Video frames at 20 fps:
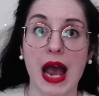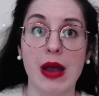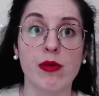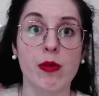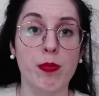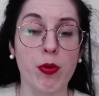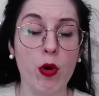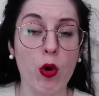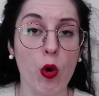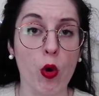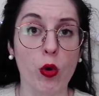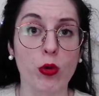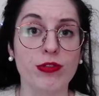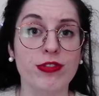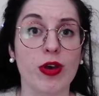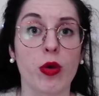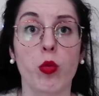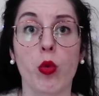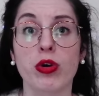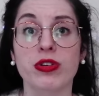and
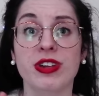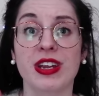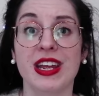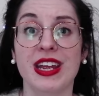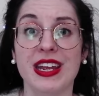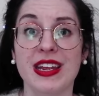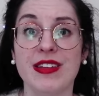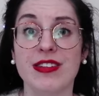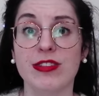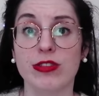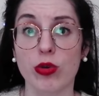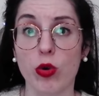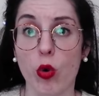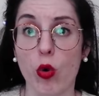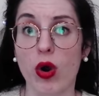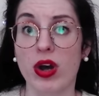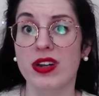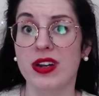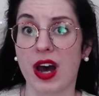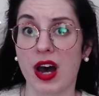reports on what he
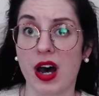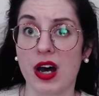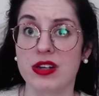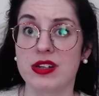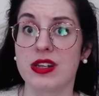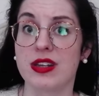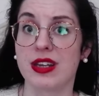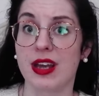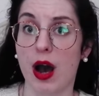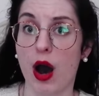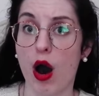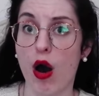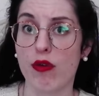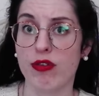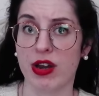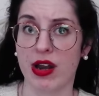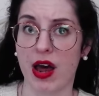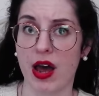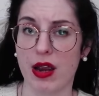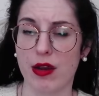saw and heard in the
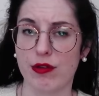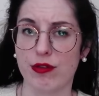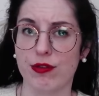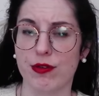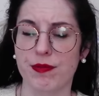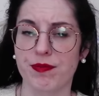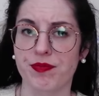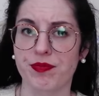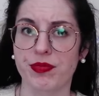afterlife.